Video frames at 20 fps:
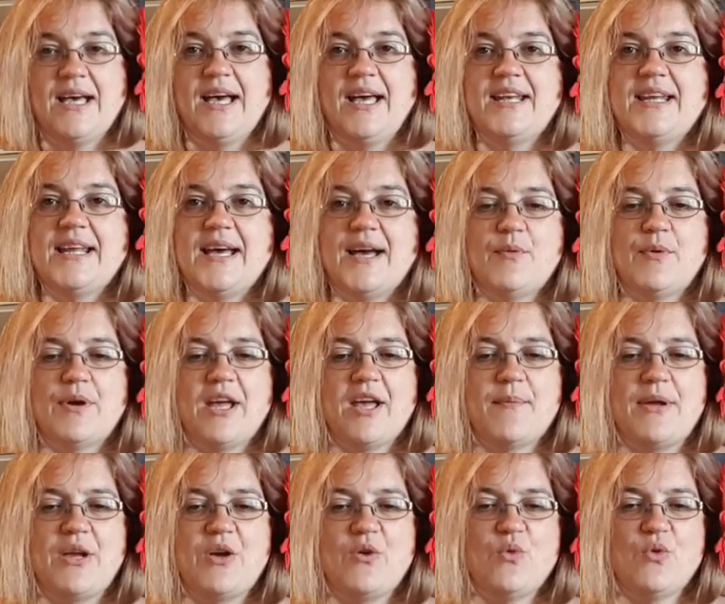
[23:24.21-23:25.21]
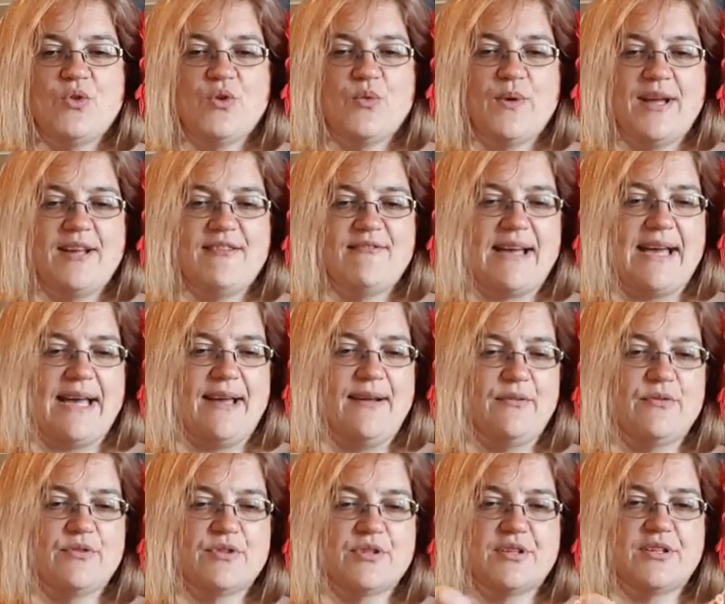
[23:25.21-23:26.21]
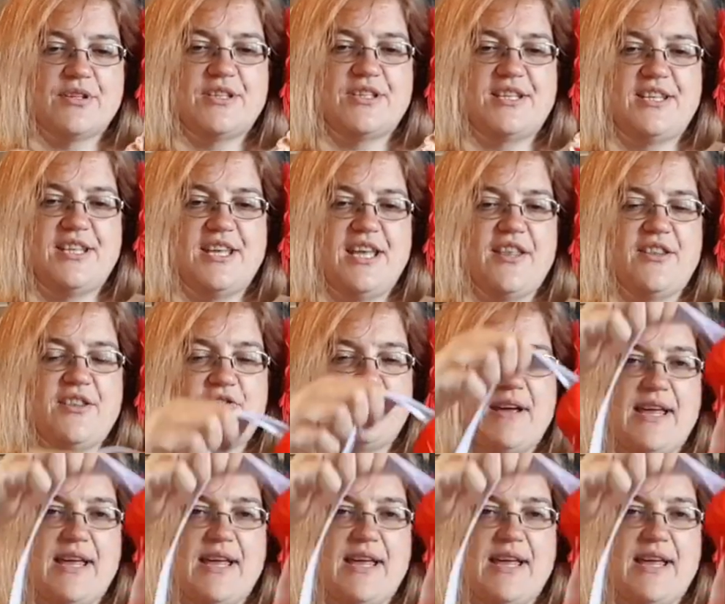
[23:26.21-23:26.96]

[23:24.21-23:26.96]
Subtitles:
And now we're coming all the way around to the other